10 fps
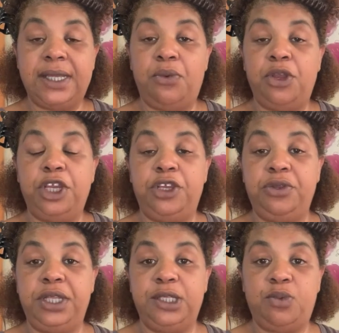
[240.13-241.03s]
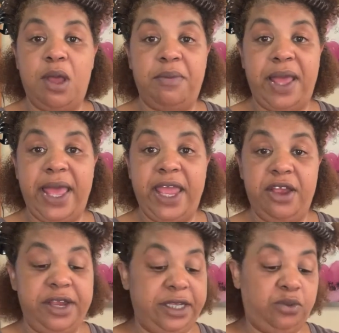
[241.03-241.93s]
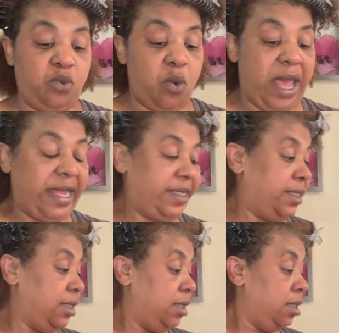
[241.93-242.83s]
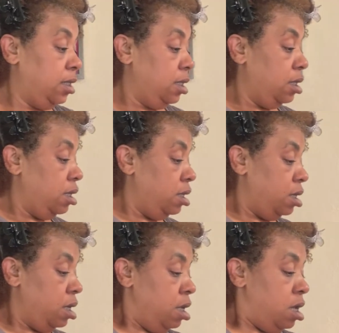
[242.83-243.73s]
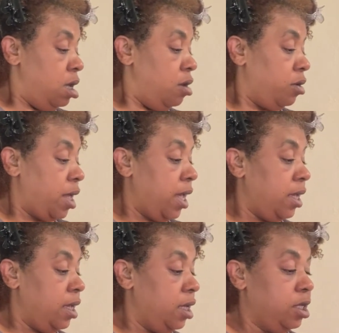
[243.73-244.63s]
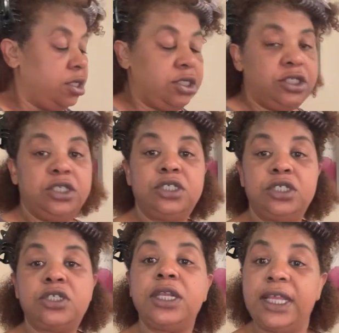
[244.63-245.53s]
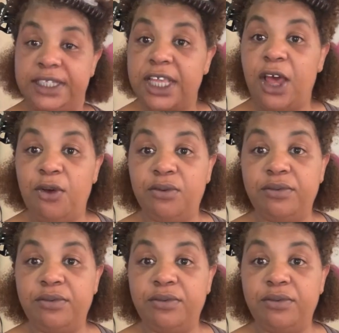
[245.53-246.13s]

I want to do this while my hair is wet. Okay, so let's go.